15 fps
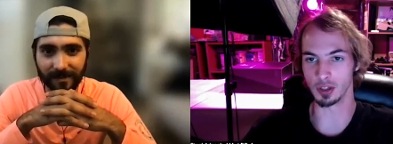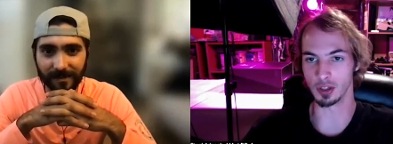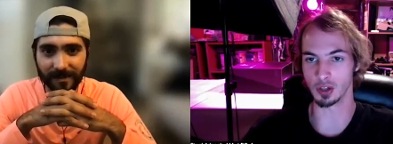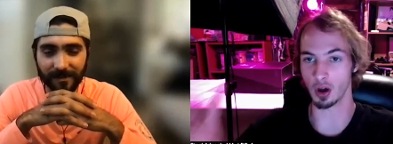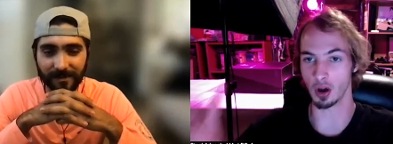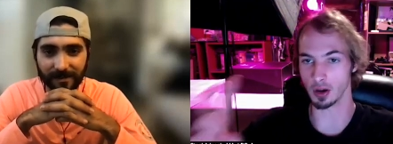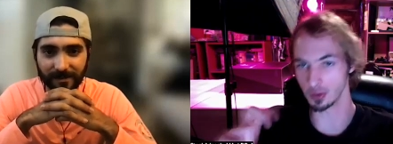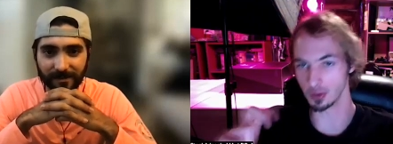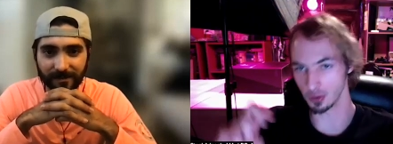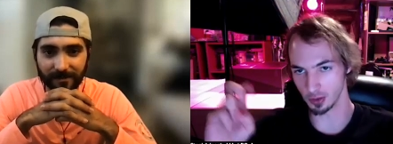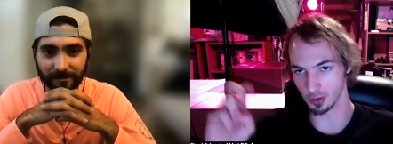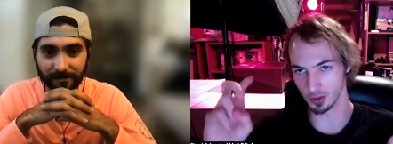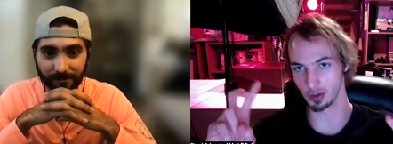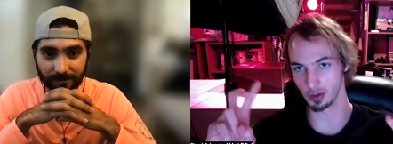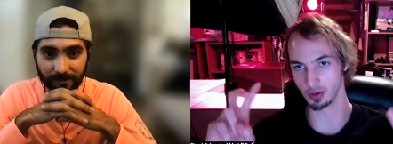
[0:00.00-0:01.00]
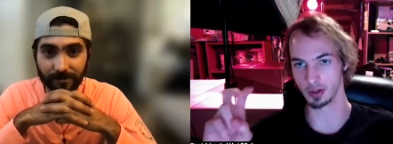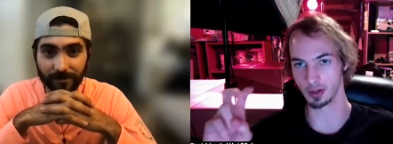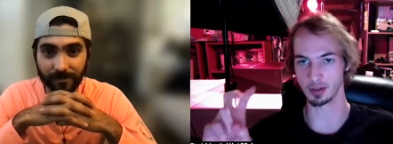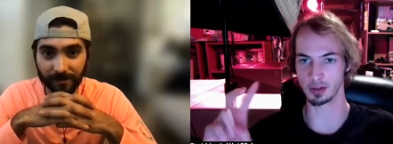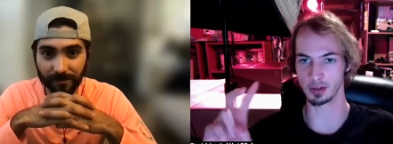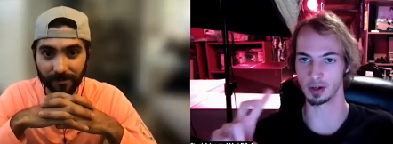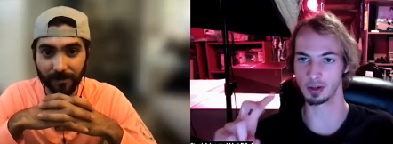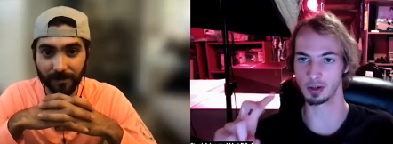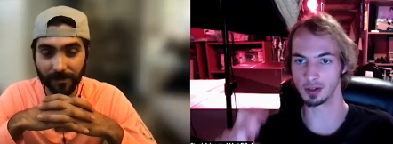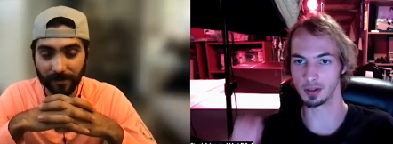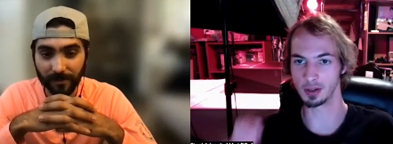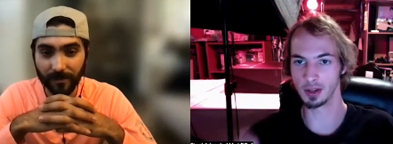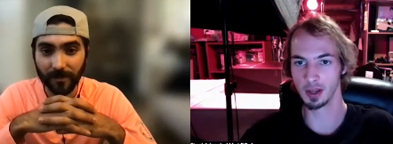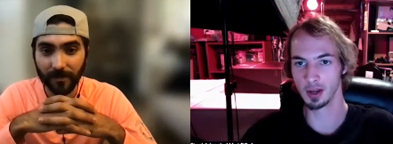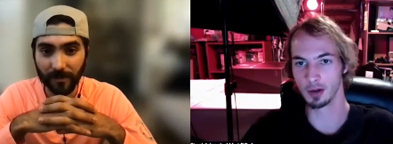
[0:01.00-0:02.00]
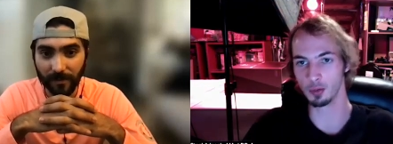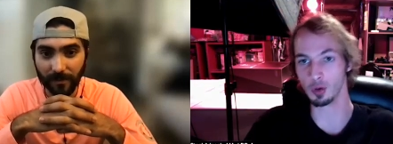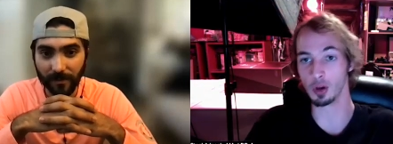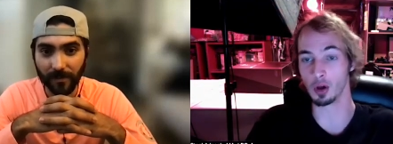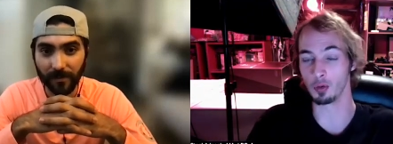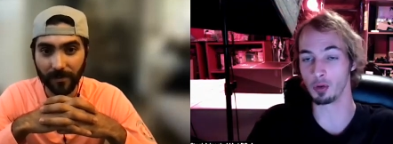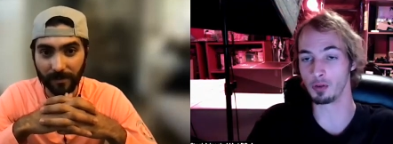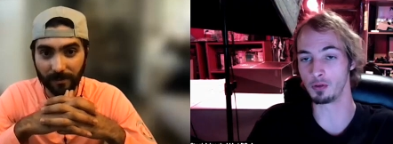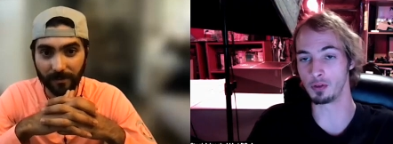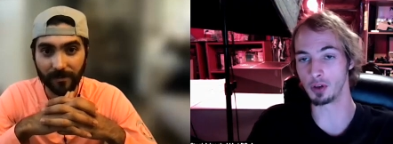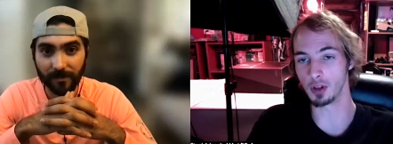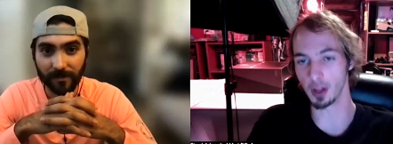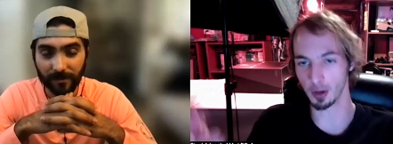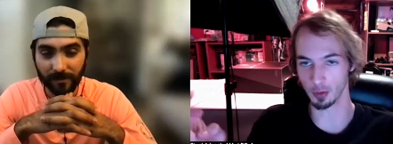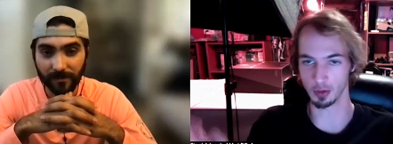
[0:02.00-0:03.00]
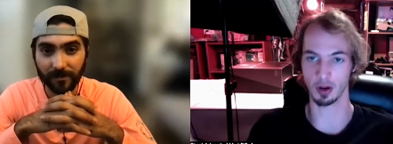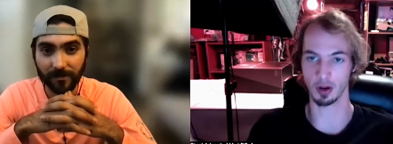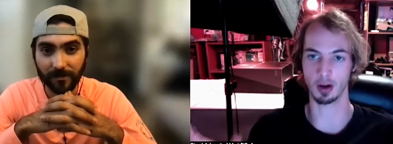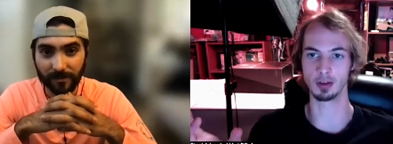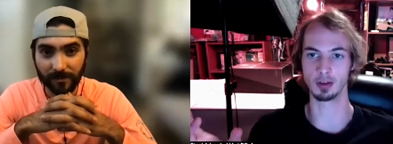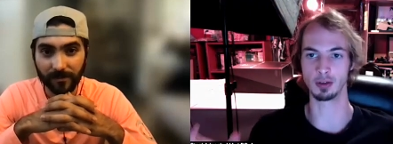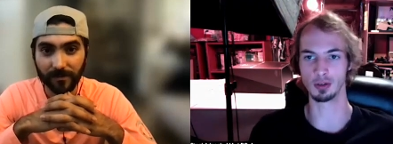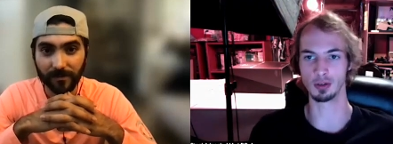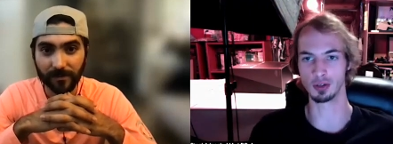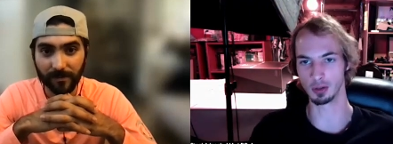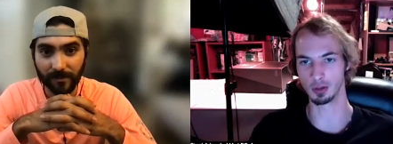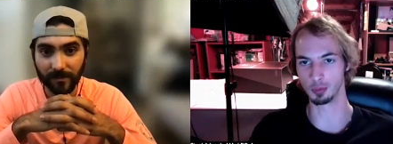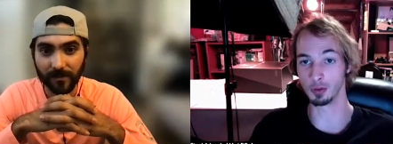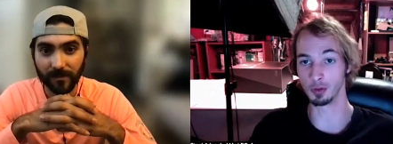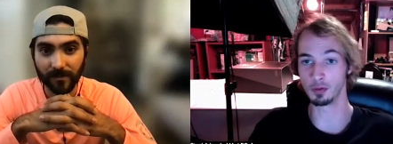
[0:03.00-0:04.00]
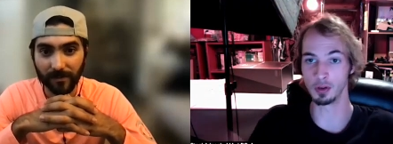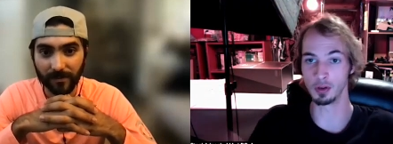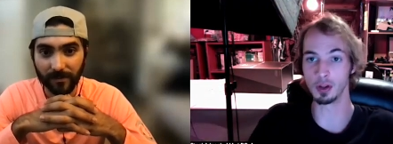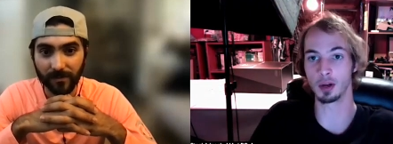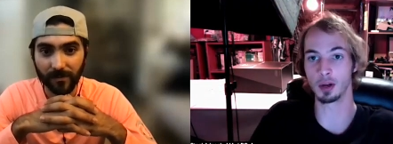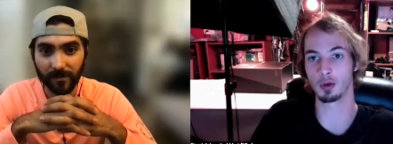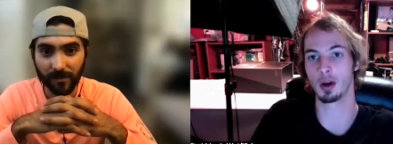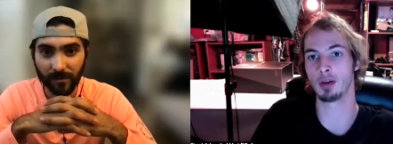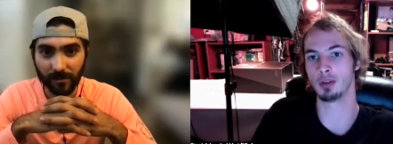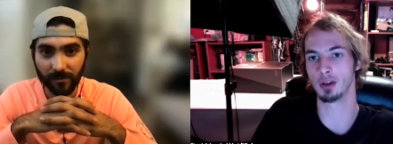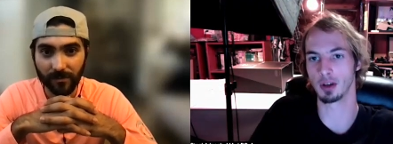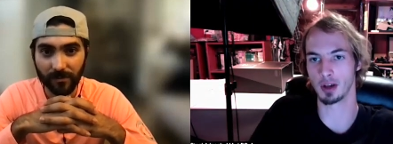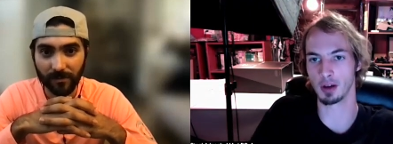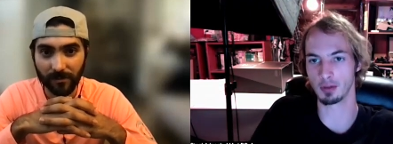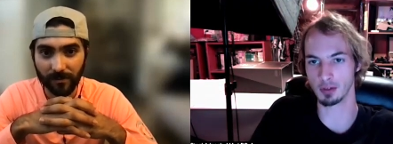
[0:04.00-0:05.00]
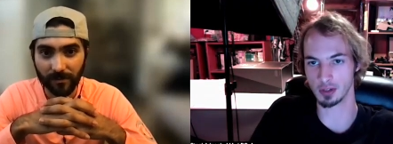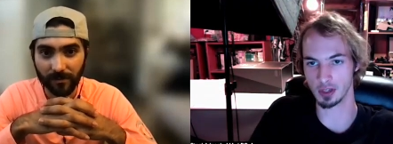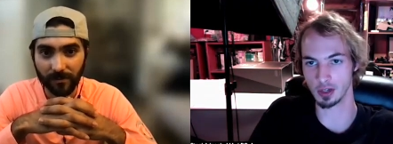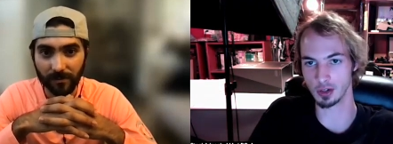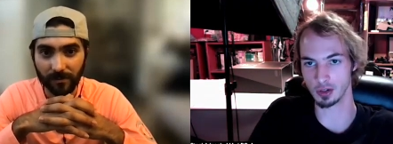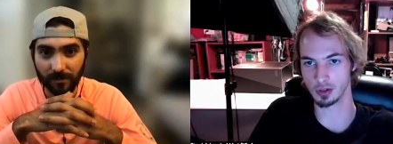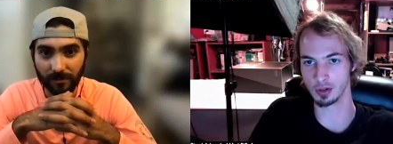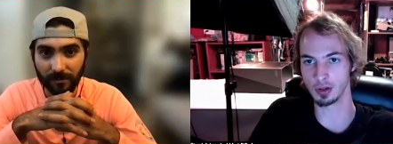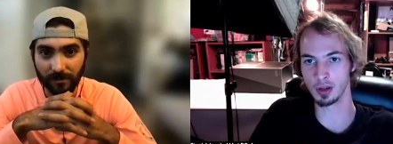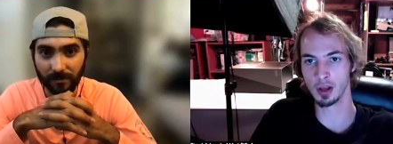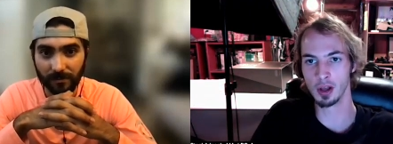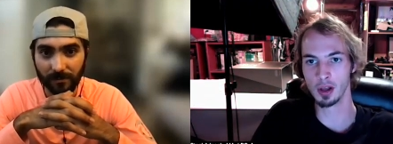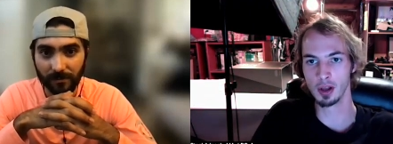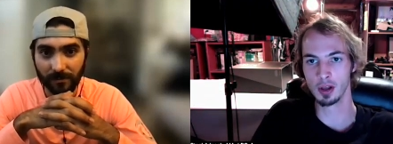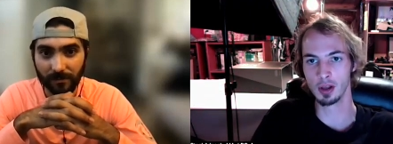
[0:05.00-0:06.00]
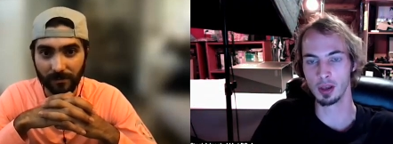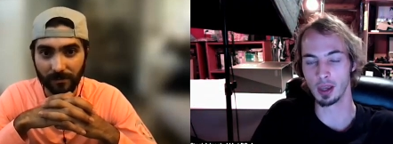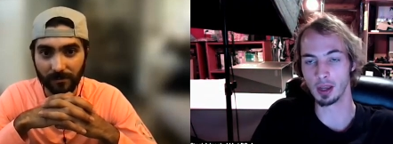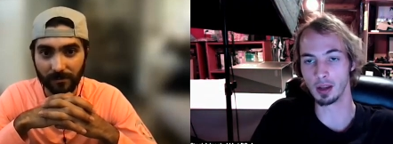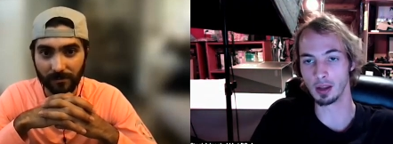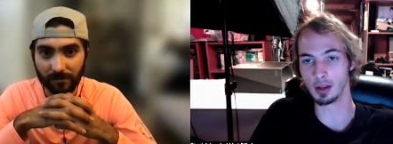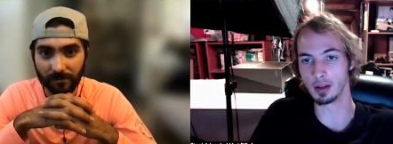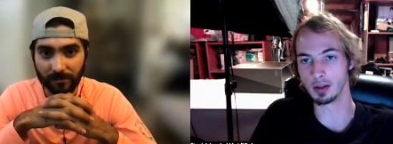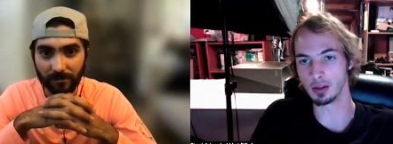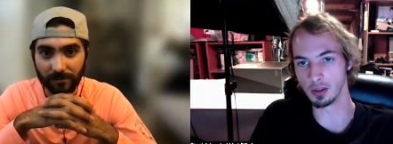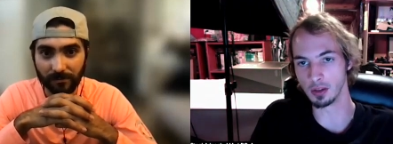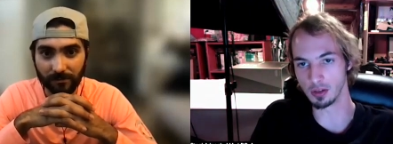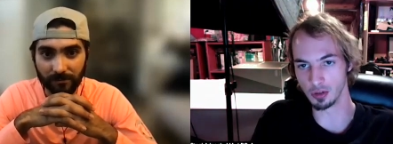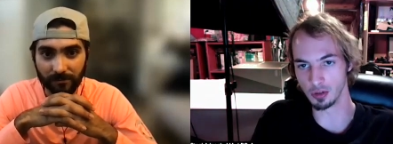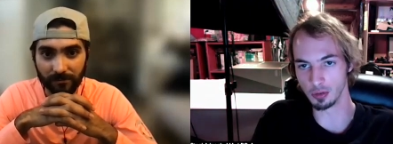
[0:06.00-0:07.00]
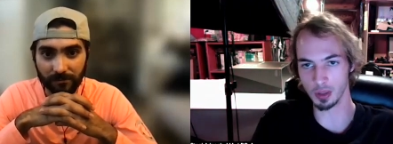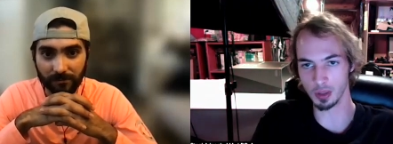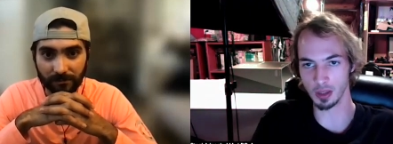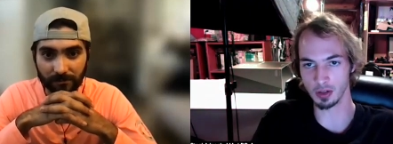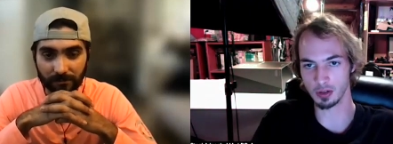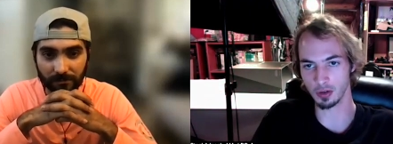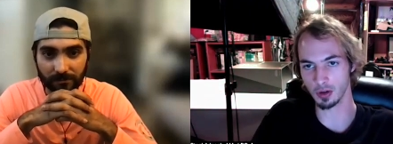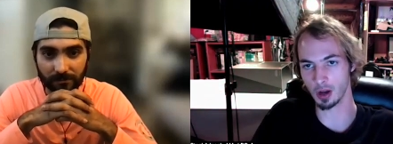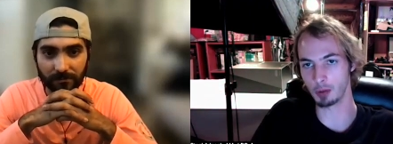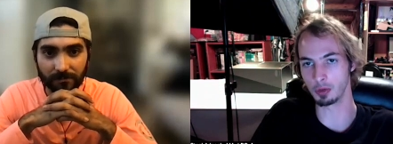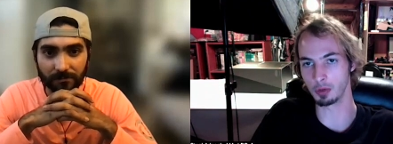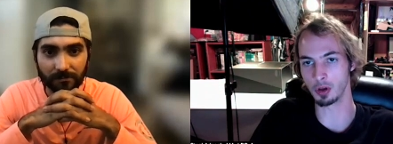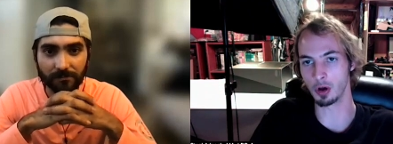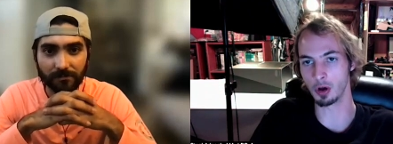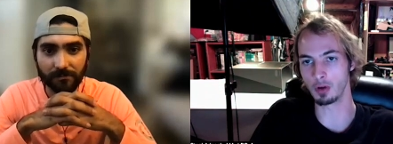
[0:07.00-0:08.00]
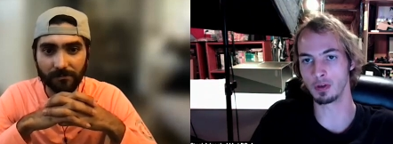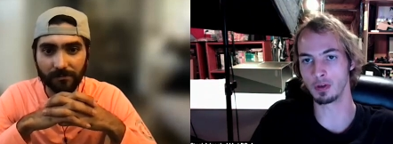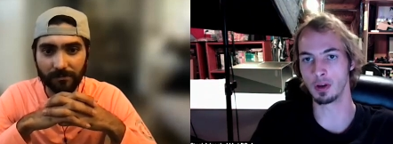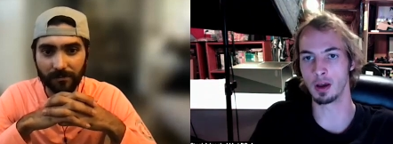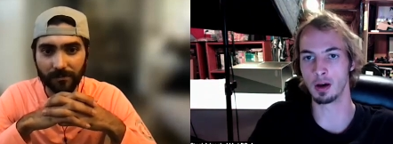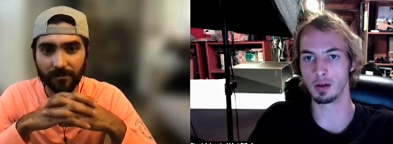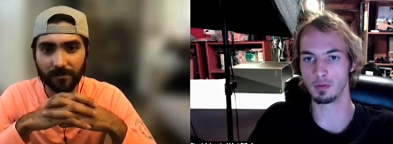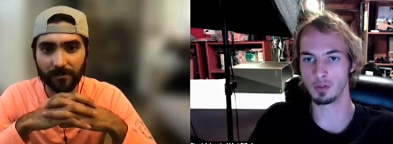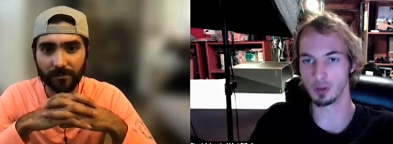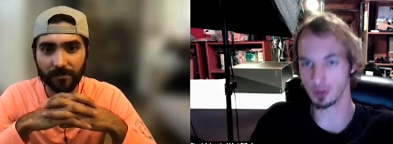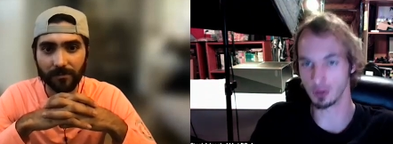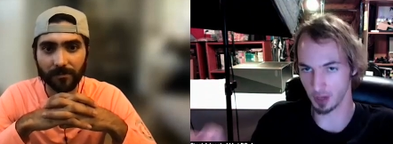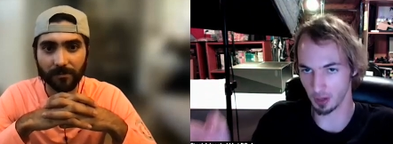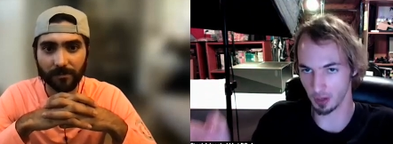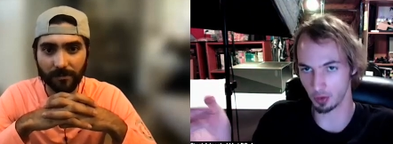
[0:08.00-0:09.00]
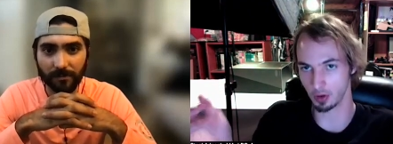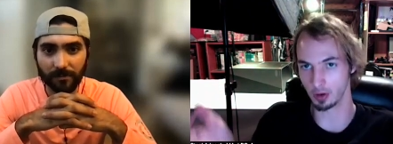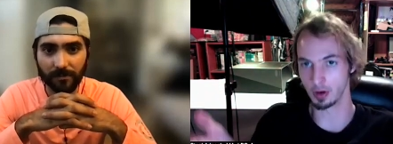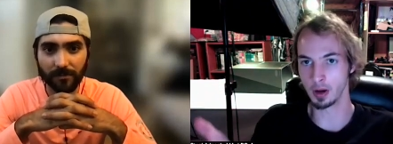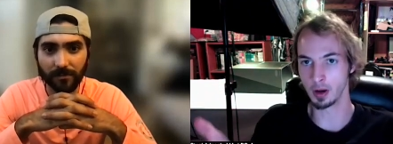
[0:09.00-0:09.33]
Speaker 1: talking to each other necessarily. We we feel like we're talking to each other. And we feel like we're having a conversation and and the Zoom thing is so common with COVID now. It feels like we're